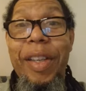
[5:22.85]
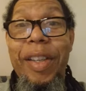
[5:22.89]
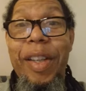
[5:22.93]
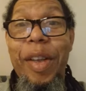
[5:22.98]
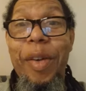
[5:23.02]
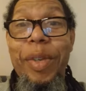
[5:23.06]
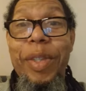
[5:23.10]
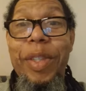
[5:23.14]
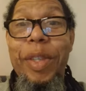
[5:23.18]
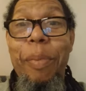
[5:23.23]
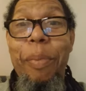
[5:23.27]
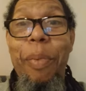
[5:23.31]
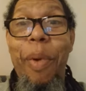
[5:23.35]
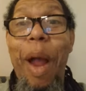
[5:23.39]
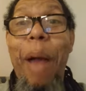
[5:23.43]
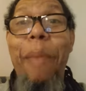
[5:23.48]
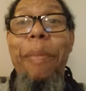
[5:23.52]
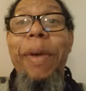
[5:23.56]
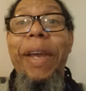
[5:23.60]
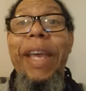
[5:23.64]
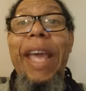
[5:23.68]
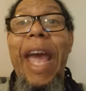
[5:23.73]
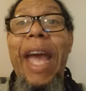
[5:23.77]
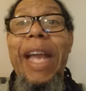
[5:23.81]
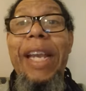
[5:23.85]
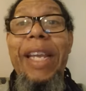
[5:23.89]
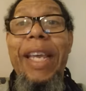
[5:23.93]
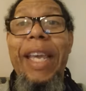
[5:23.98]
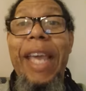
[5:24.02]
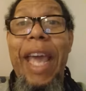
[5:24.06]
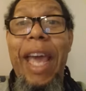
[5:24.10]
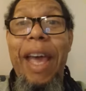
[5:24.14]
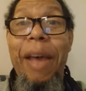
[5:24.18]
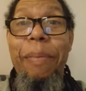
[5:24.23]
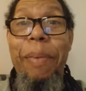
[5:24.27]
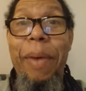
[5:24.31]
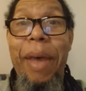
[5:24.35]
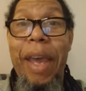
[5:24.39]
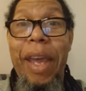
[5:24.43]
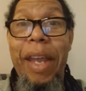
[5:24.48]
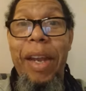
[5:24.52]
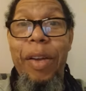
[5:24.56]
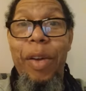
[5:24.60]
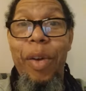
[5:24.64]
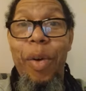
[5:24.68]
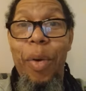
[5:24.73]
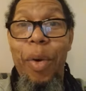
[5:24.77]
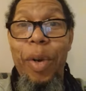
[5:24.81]
there was a propaganda
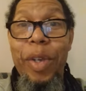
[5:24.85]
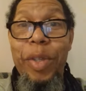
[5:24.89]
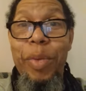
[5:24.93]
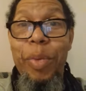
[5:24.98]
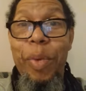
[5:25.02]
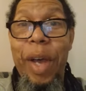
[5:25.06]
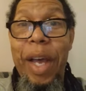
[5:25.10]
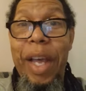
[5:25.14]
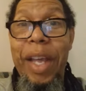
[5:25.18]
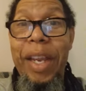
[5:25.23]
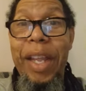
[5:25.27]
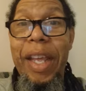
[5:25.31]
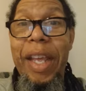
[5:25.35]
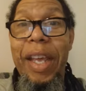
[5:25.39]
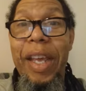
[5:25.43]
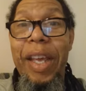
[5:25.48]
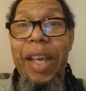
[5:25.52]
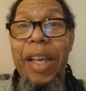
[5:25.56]
campaign, of course, what?